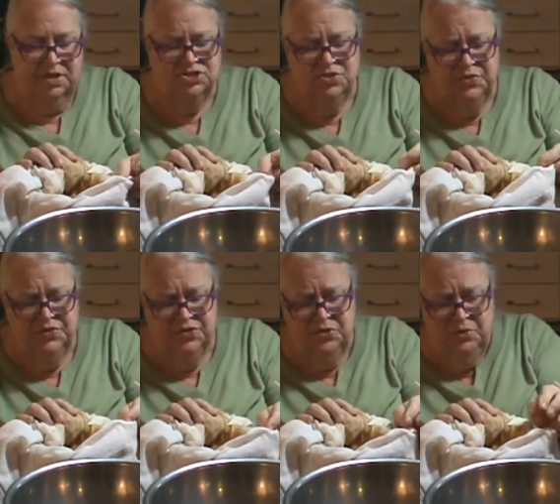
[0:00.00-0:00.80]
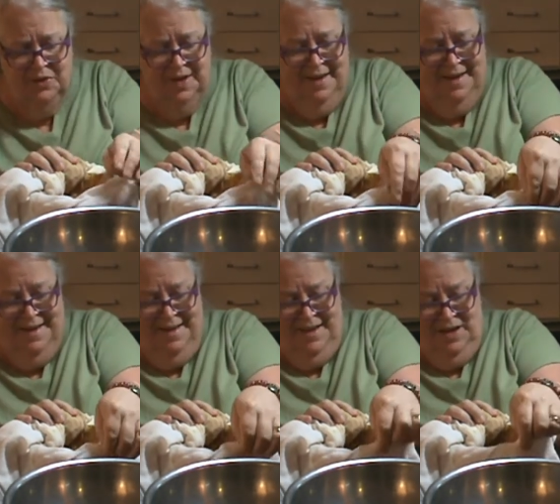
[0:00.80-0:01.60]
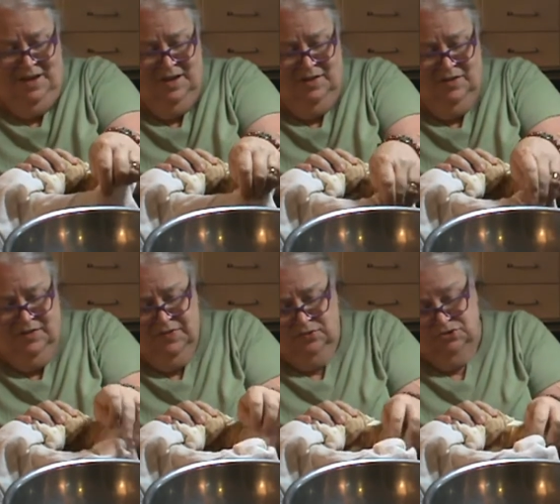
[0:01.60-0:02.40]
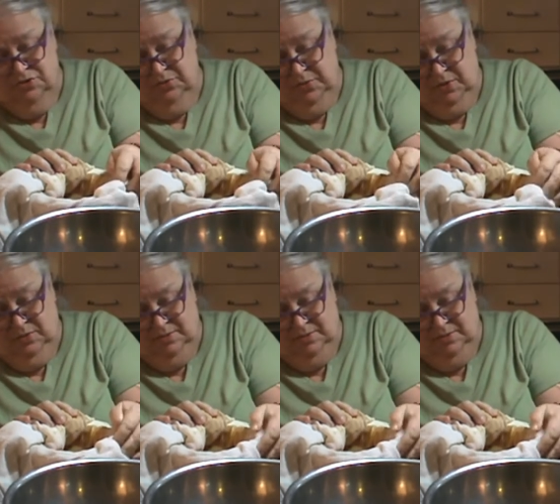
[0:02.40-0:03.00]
juice to filter through.